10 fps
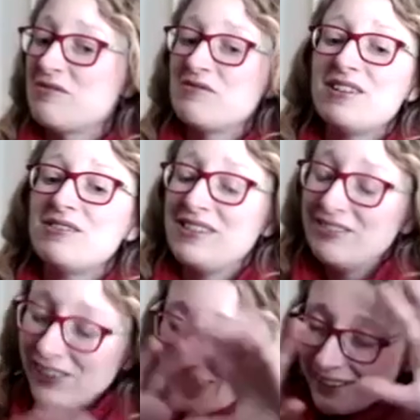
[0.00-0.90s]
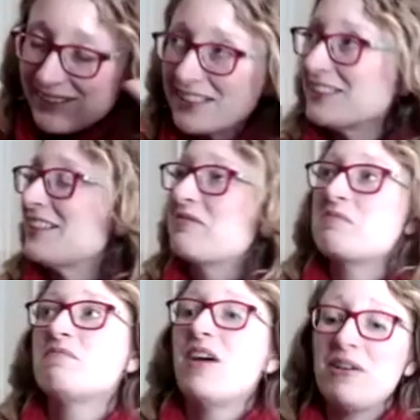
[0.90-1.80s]
we we, we it's, oh.
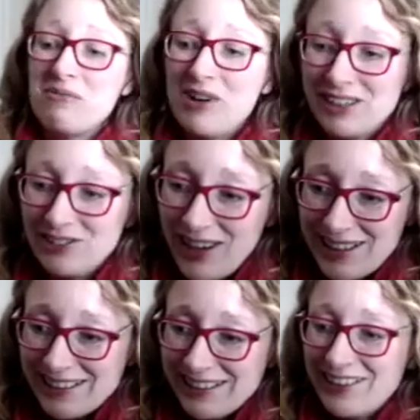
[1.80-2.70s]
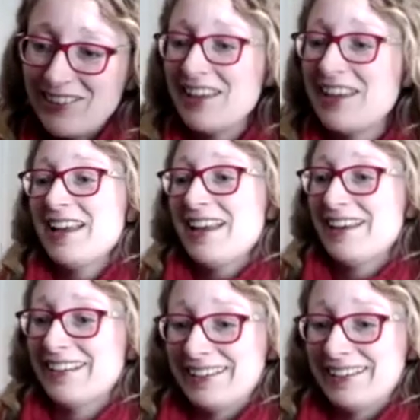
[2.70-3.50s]
very wide ranging. We could, we could